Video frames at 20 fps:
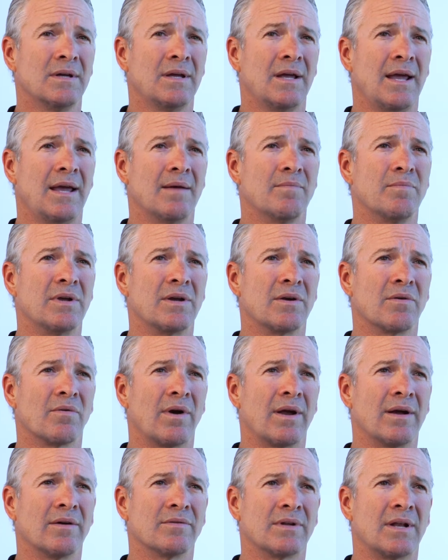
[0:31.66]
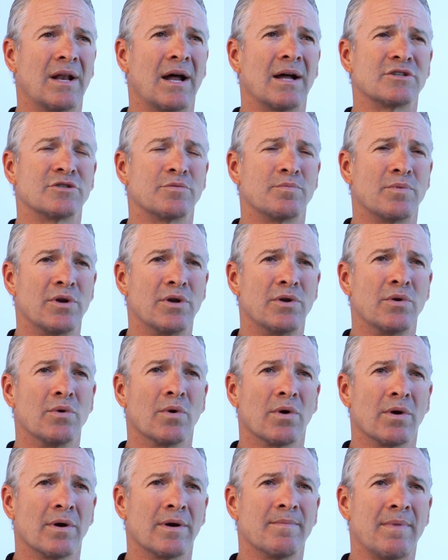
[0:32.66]
and being around an
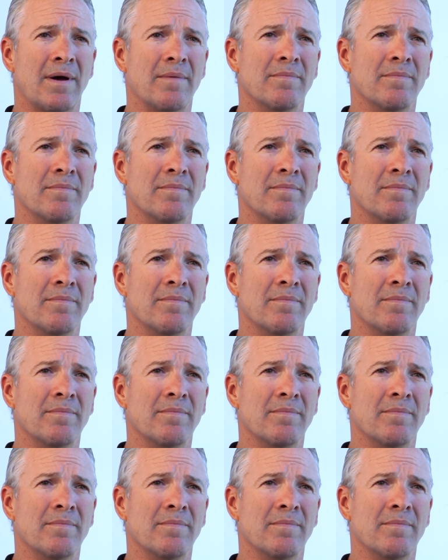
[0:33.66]
entrepreneur. And my